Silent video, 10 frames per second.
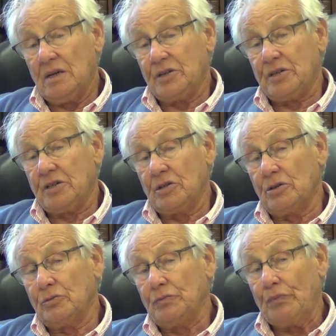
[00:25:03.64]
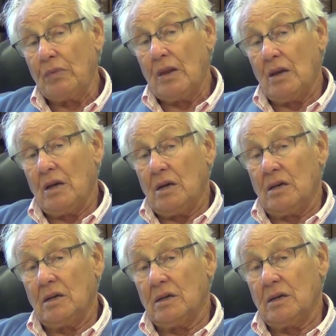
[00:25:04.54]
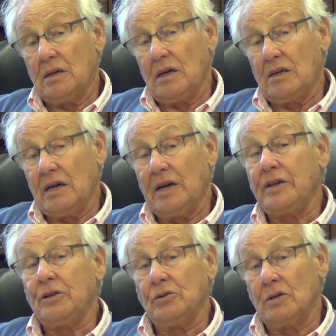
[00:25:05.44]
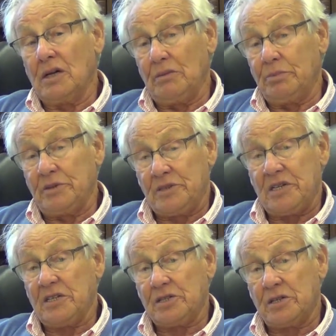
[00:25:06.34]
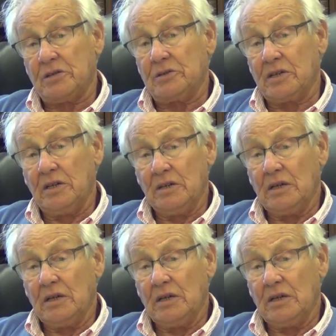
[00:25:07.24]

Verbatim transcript: So uh, I knew Albert's history,